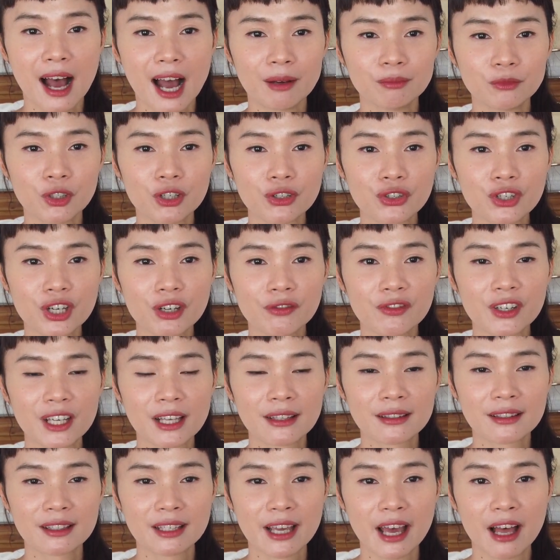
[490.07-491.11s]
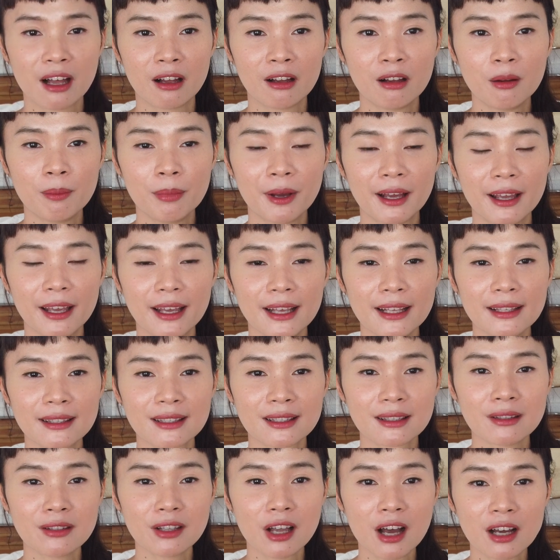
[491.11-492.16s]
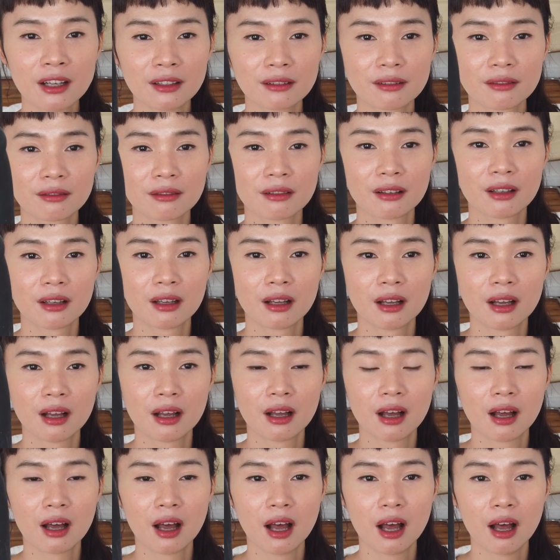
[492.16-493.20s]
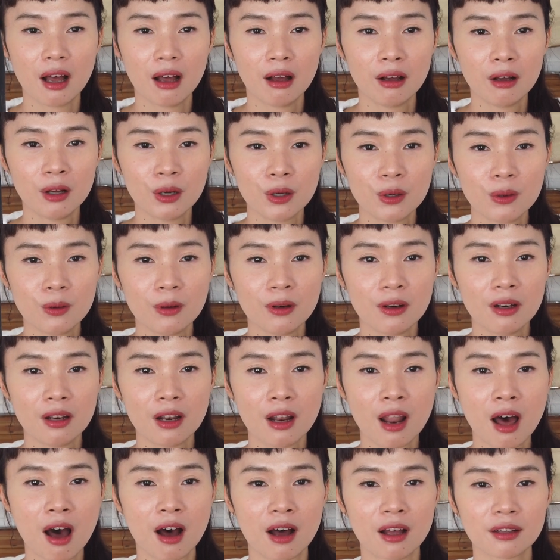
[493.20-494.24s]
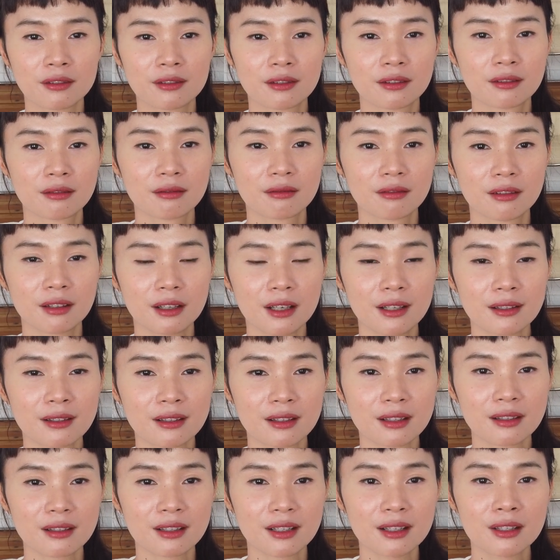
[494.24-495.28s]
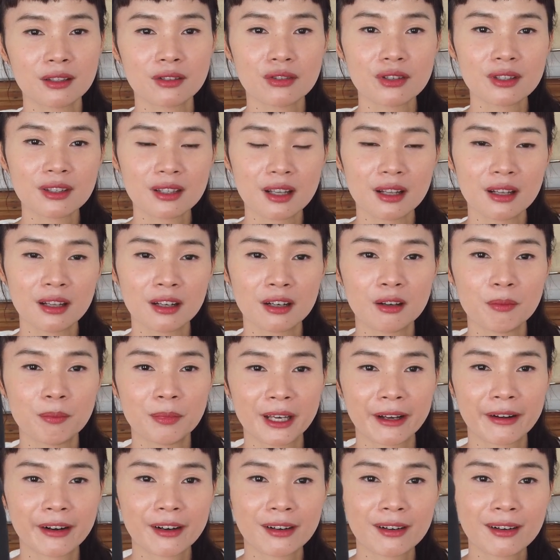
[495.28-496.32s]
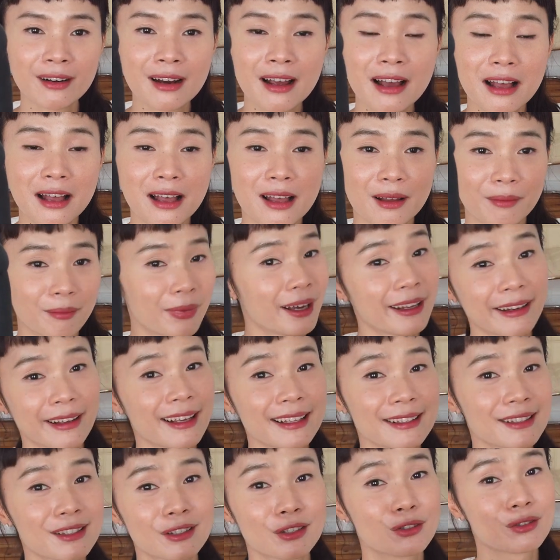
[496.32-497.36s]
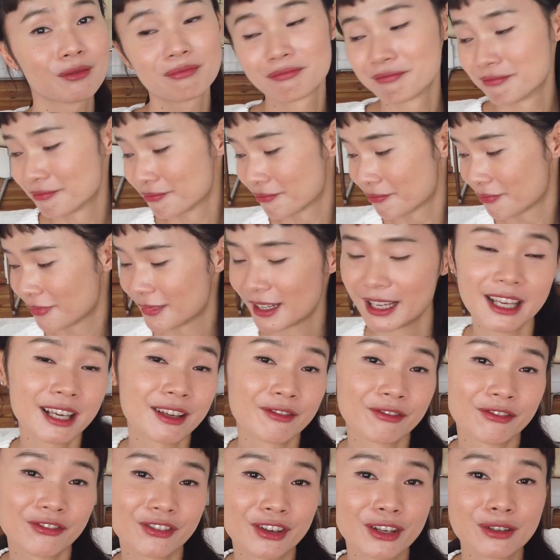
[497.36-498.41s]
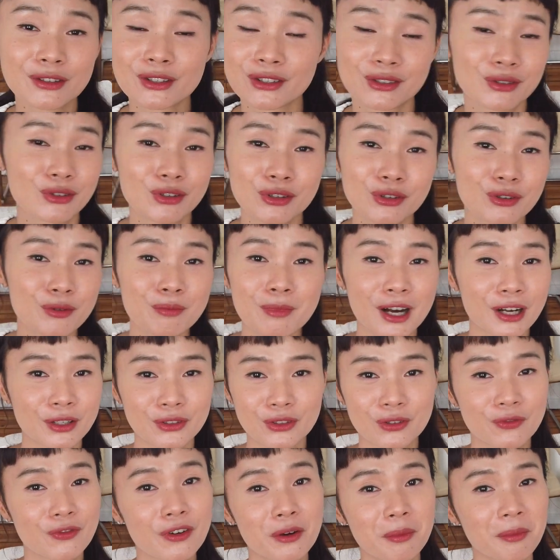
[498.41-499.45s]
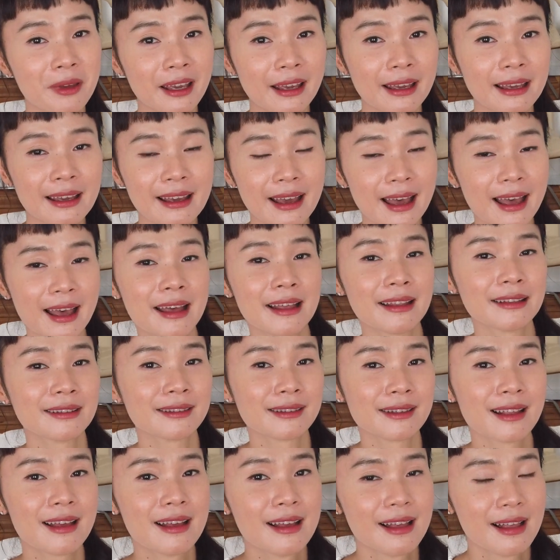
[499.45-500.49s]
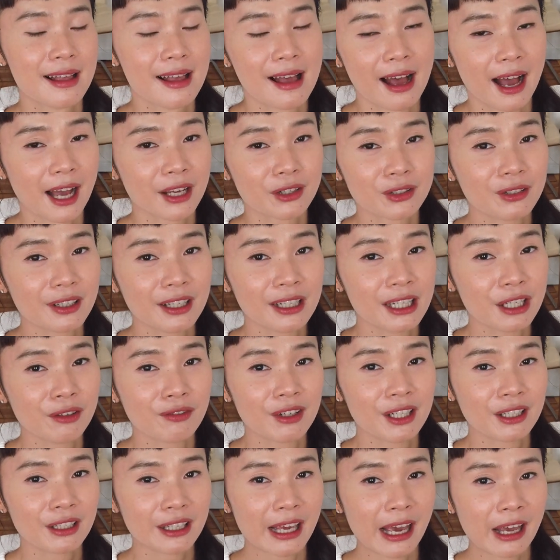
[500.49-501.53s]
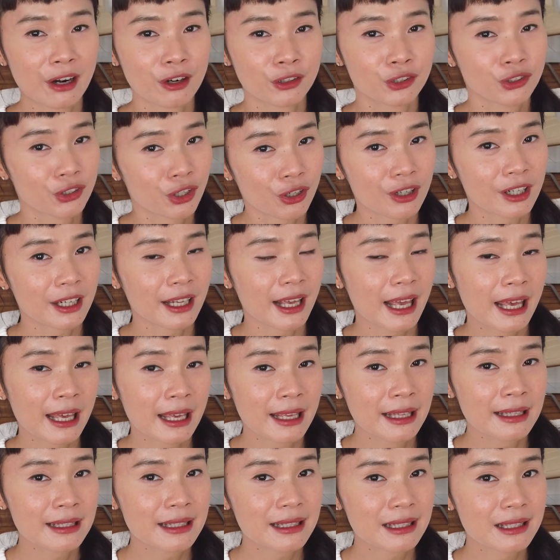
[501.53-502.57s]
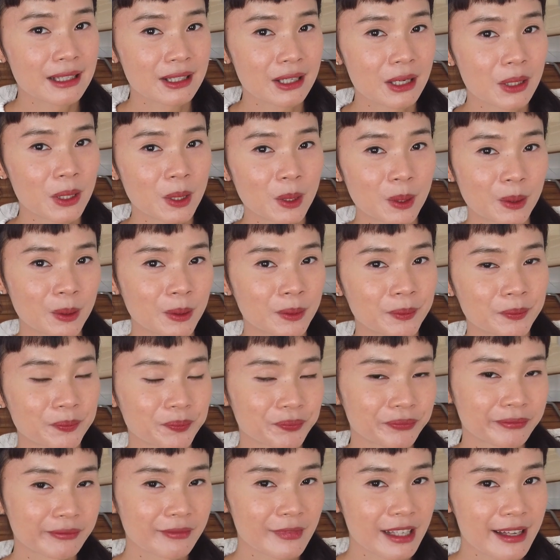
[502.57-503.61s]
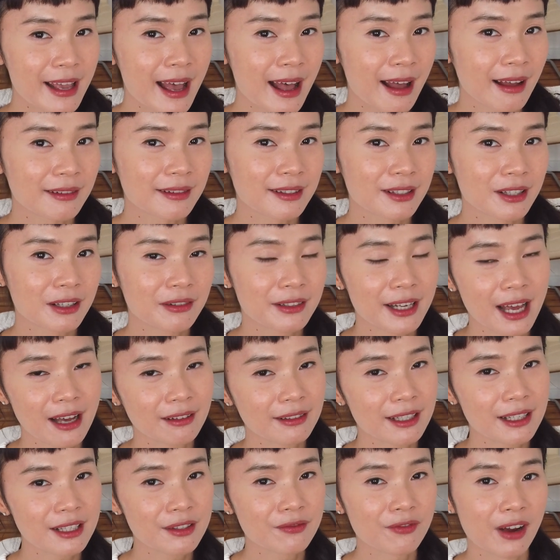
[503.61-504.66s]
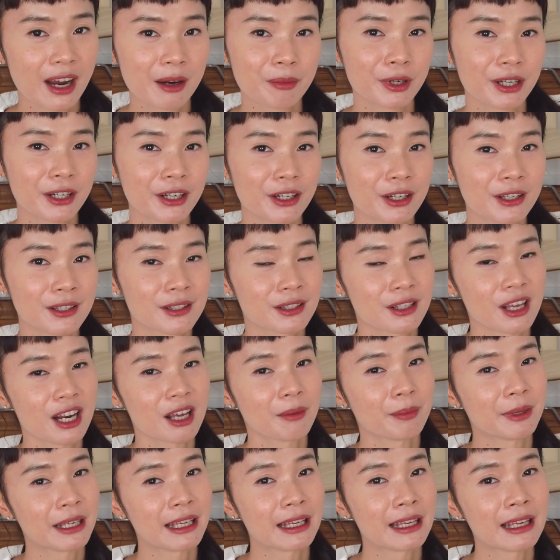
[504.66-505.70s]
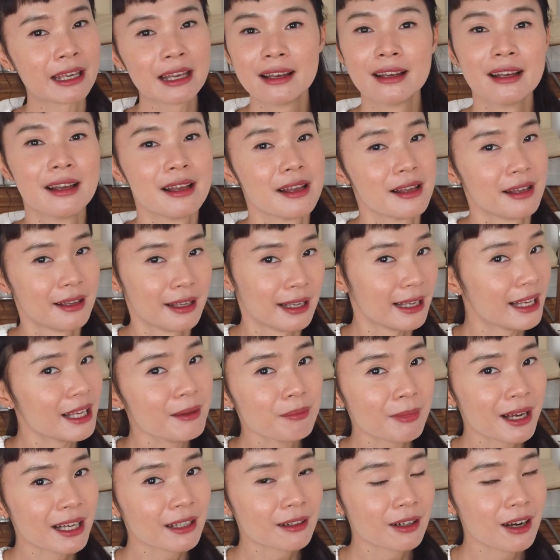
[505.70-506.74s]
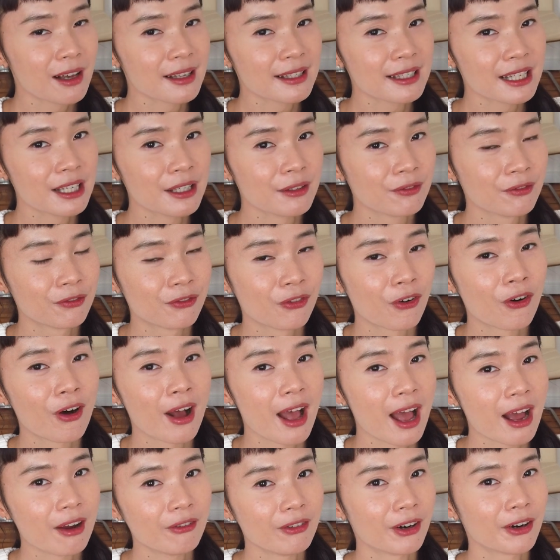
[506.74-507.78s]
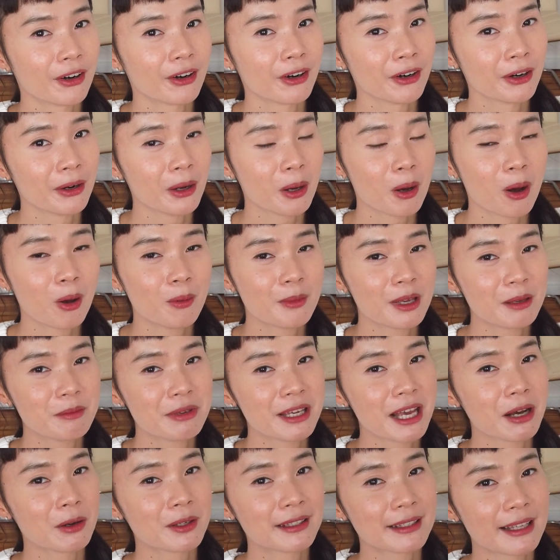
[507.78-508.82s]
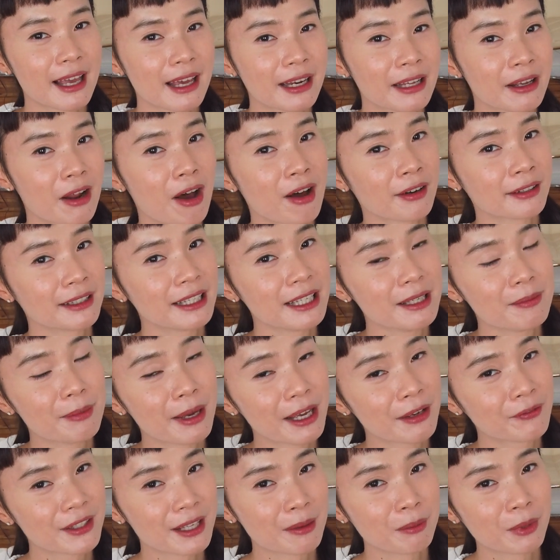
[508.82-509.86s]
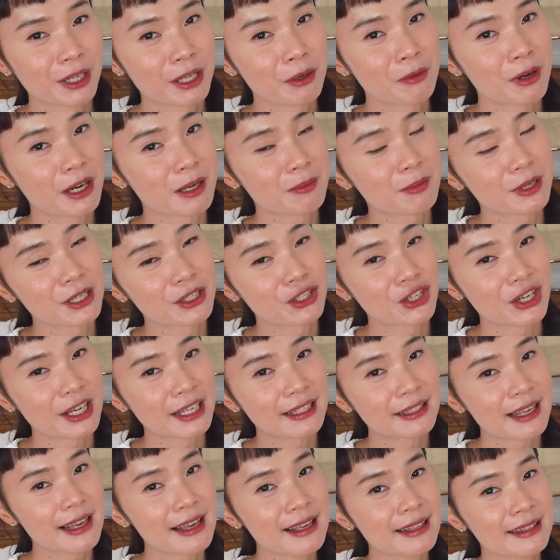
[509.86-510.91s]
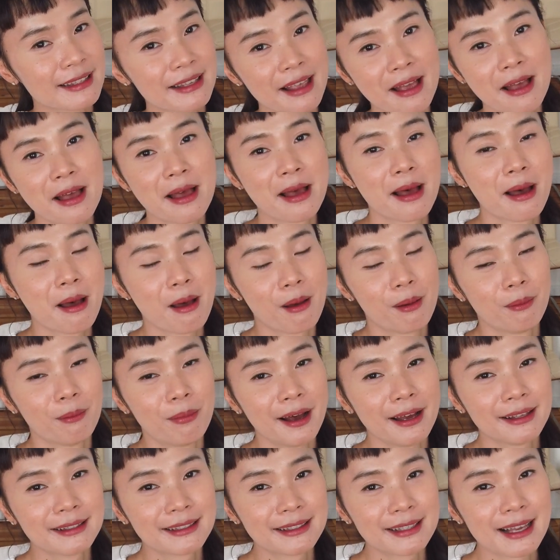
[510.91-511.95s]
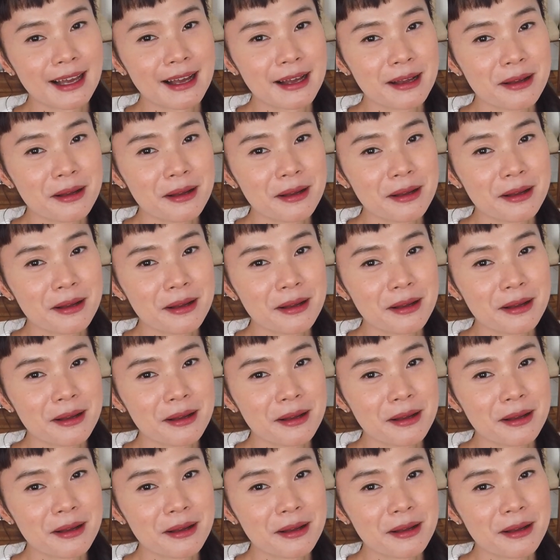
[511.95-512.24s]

I'm not sure if you can tell, but it's not a whole lot. It's just a little bigger, but it feels too much for me, and I couldn't even get a dirt in. So yeah, so now this vibrator is gonna be in my closet forever, or maybe I'll sell it on eBay if somebody want to purchase it. But